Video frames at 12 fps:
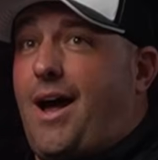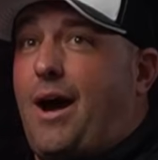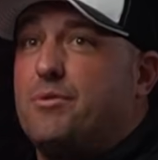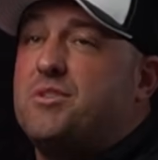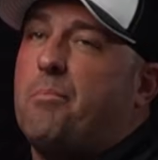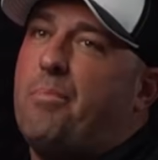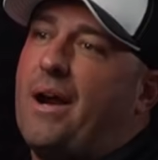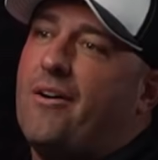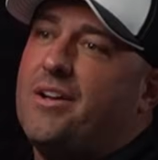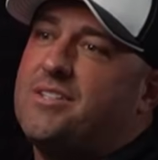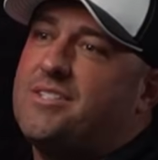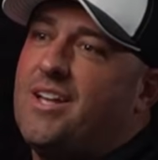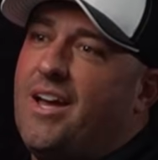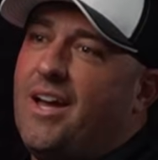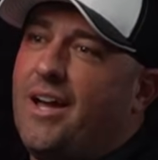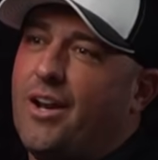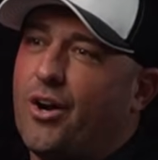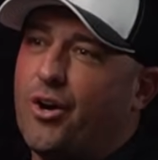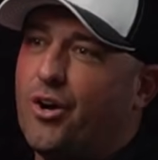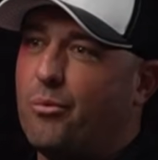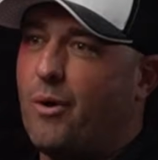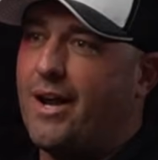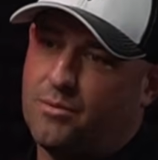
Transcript: I was embarrassed in a good way.